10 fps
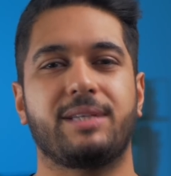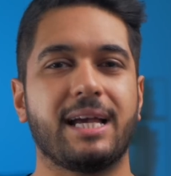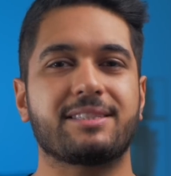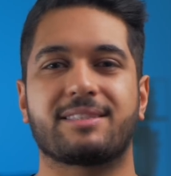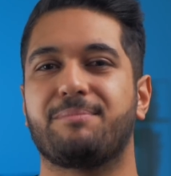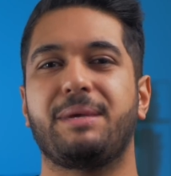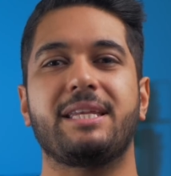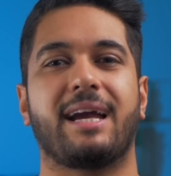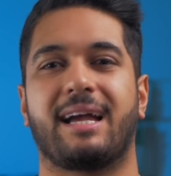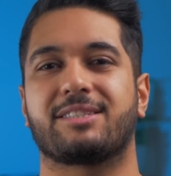yes, the
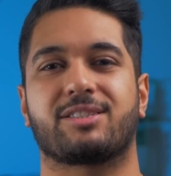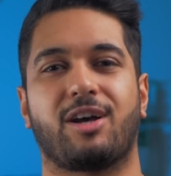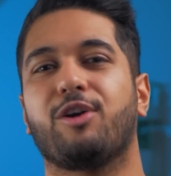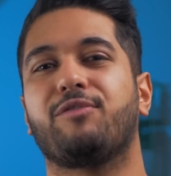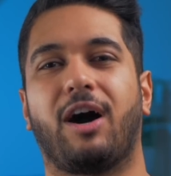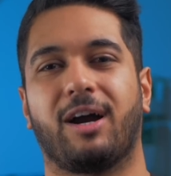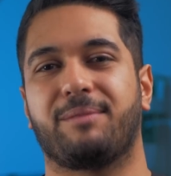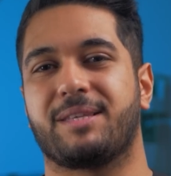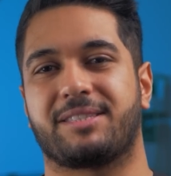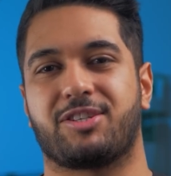media has
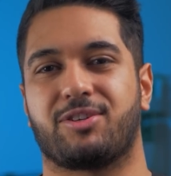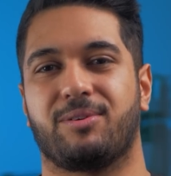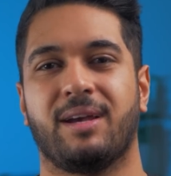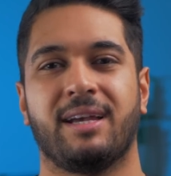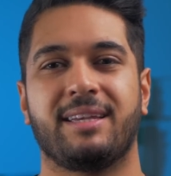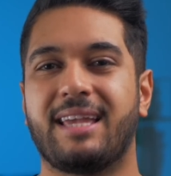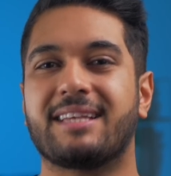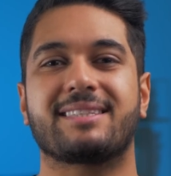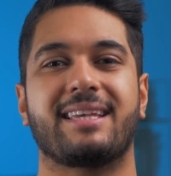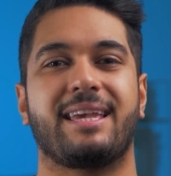overhyped this issue.
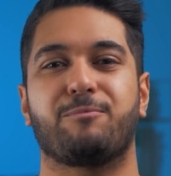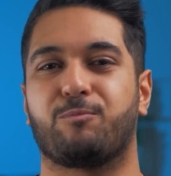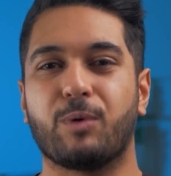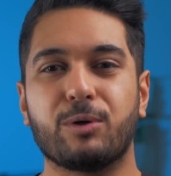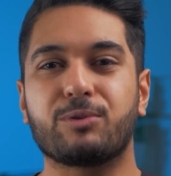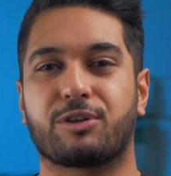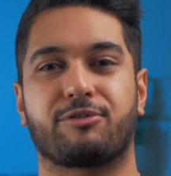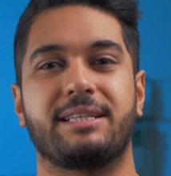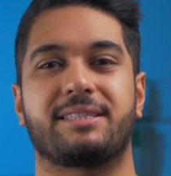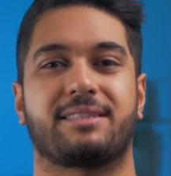Yes, it will
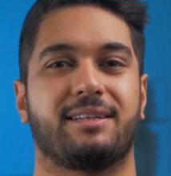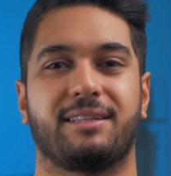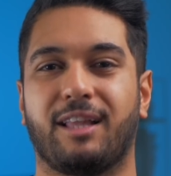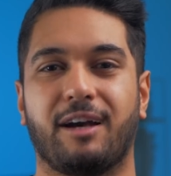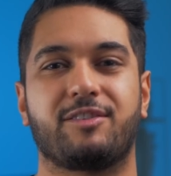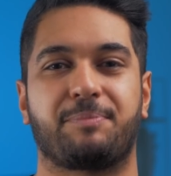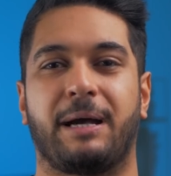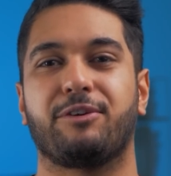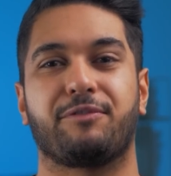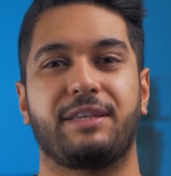decrease the
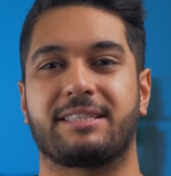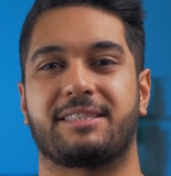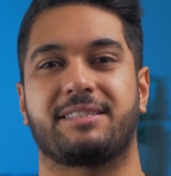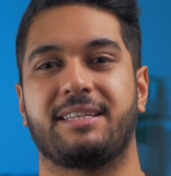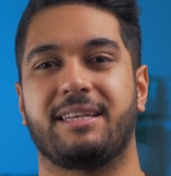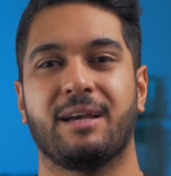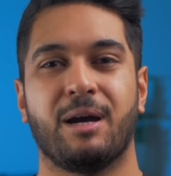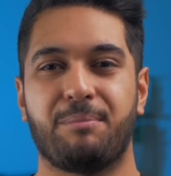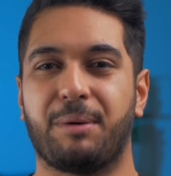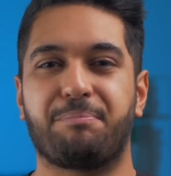lifespan of the SSD,
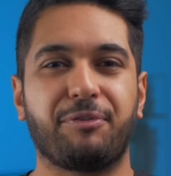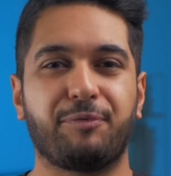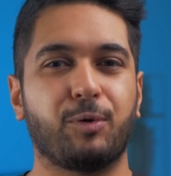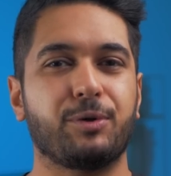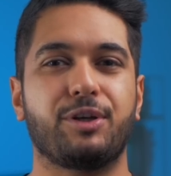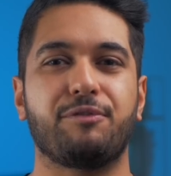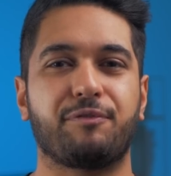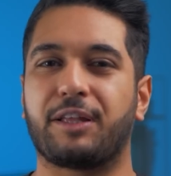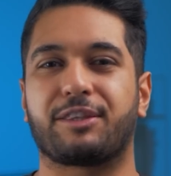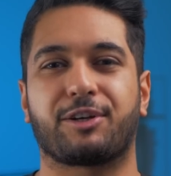but before you
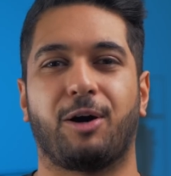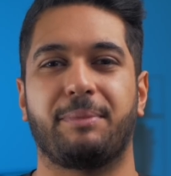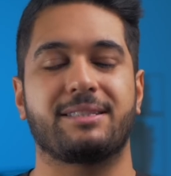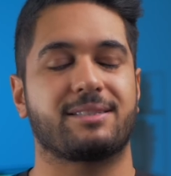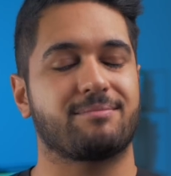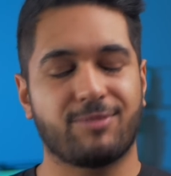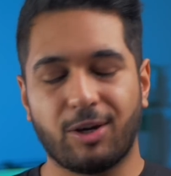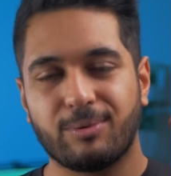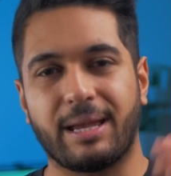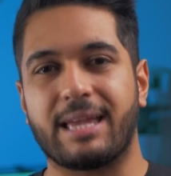flood the comments,
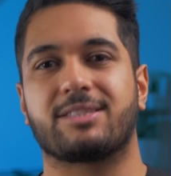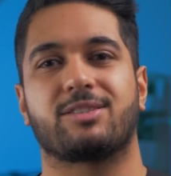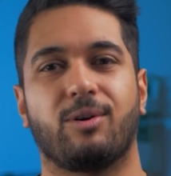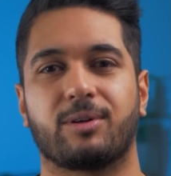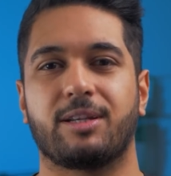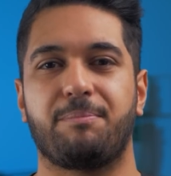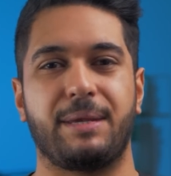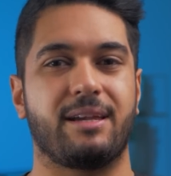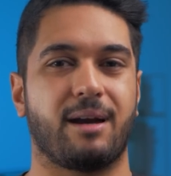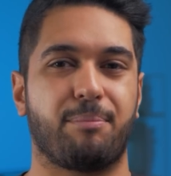no, it's not going to
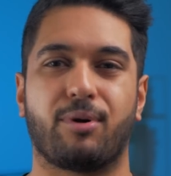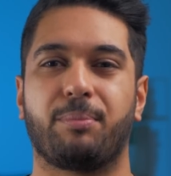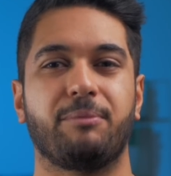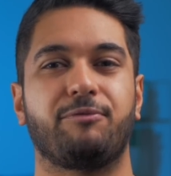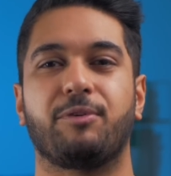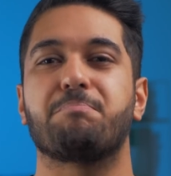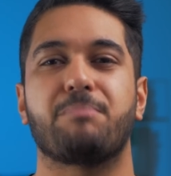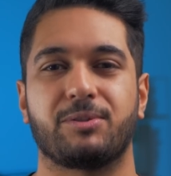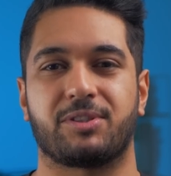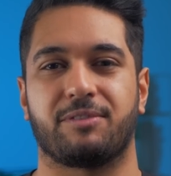be a problem for
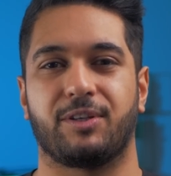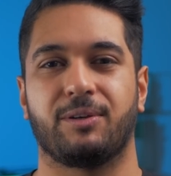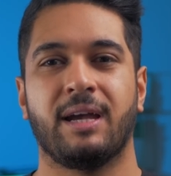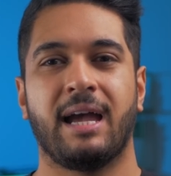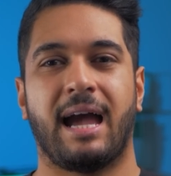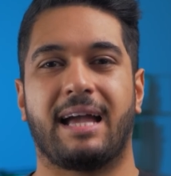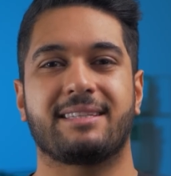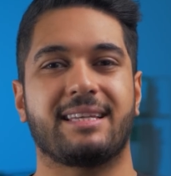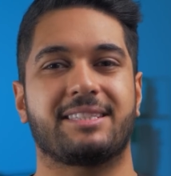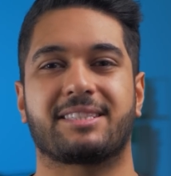most of you,
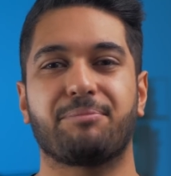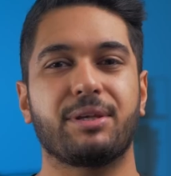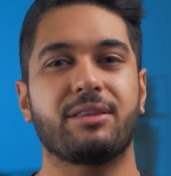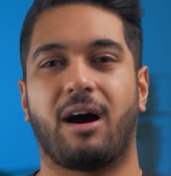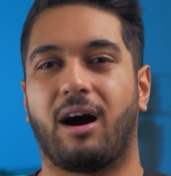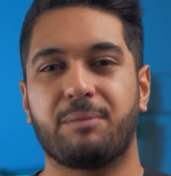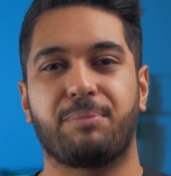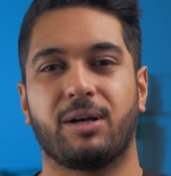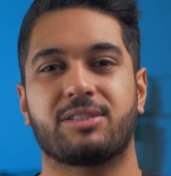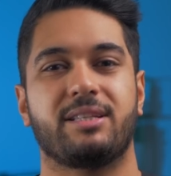and it's something that I
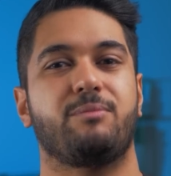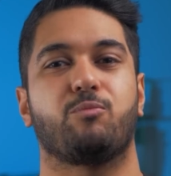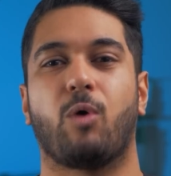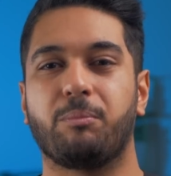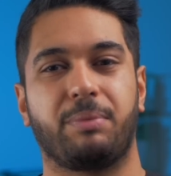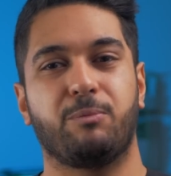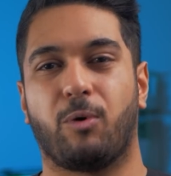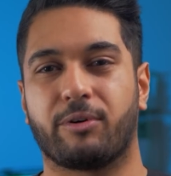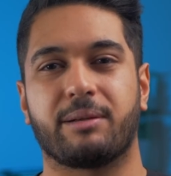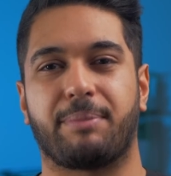personally won't be
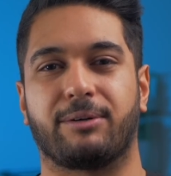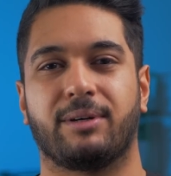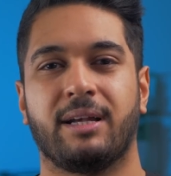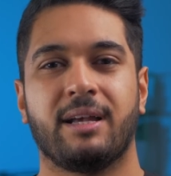worried about.